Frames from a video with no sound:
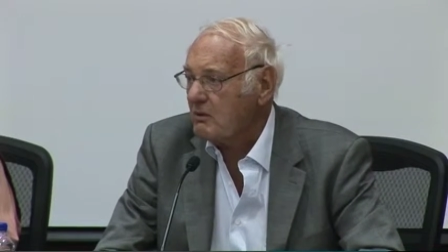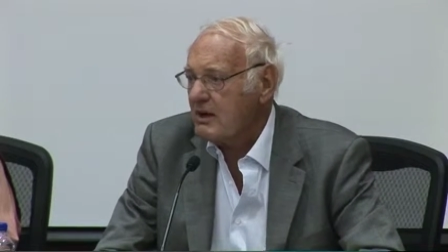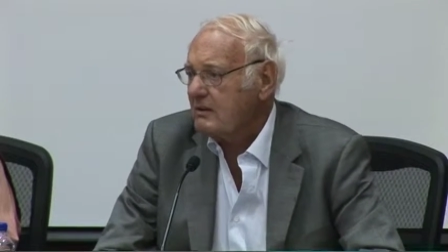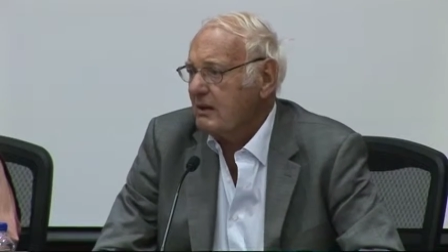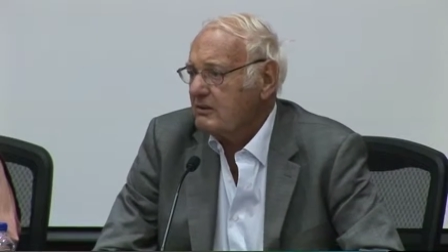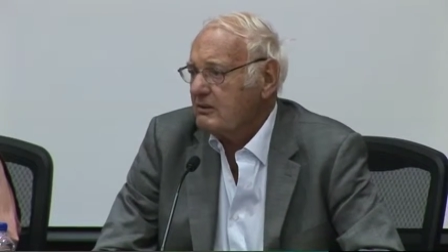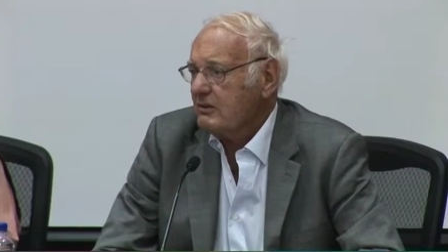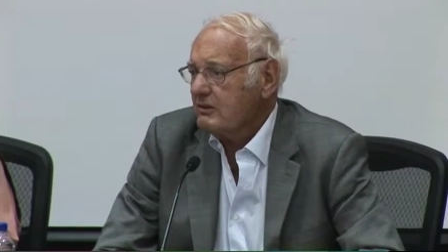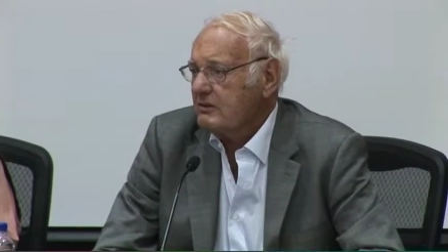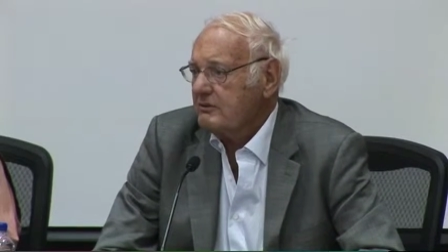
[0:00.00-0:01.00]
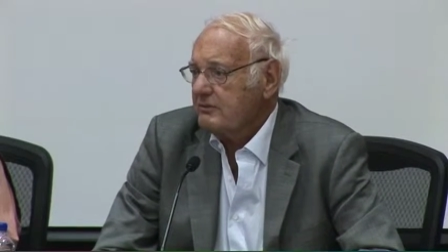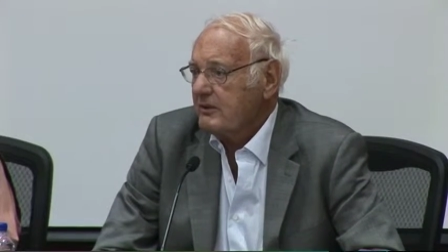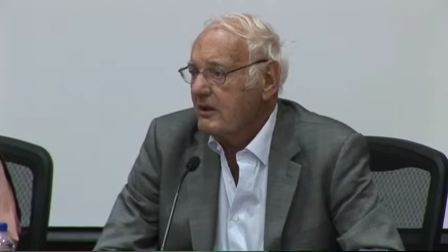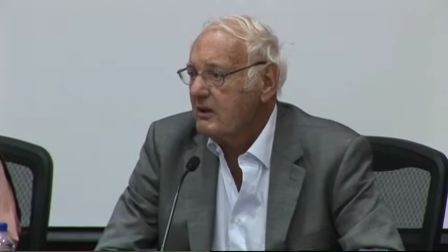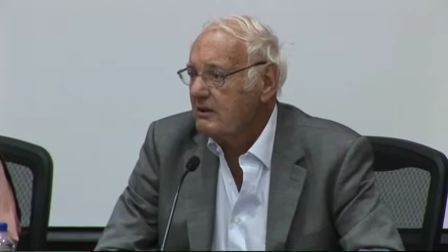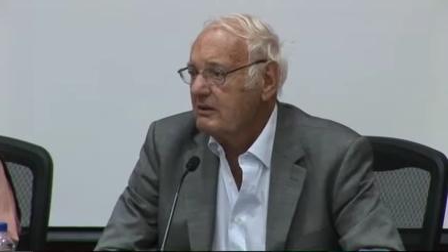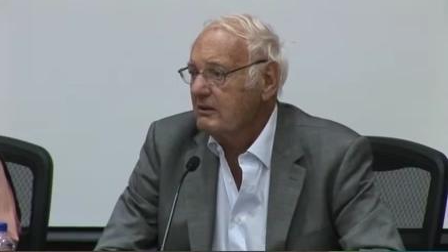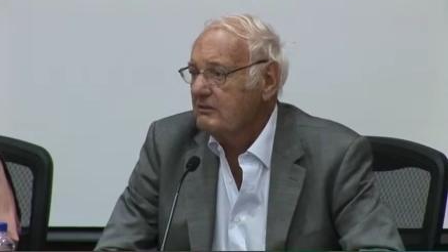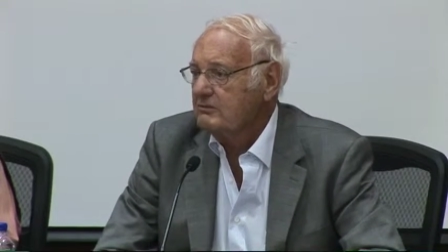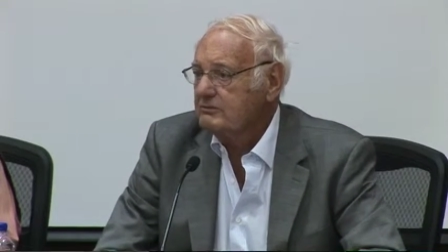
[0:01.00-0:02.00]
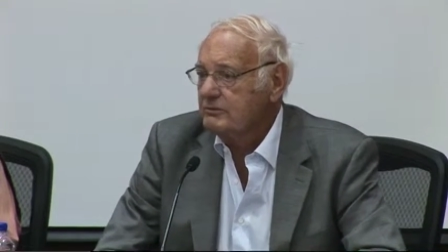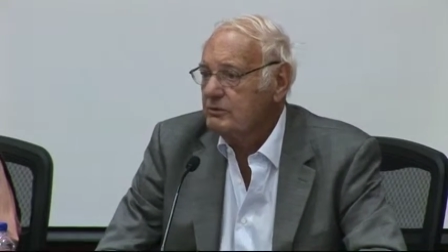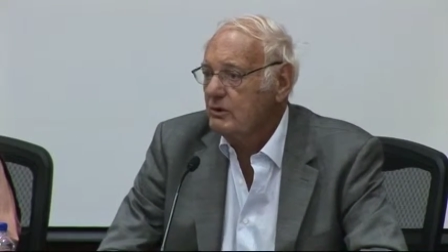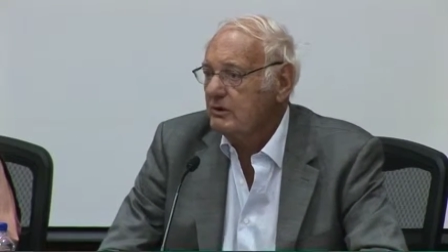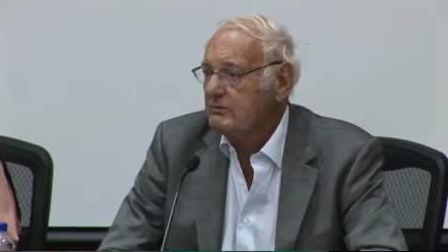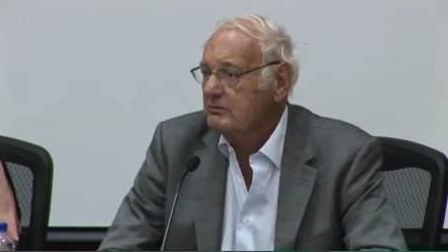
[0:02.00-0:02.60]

Why an alternative uh, to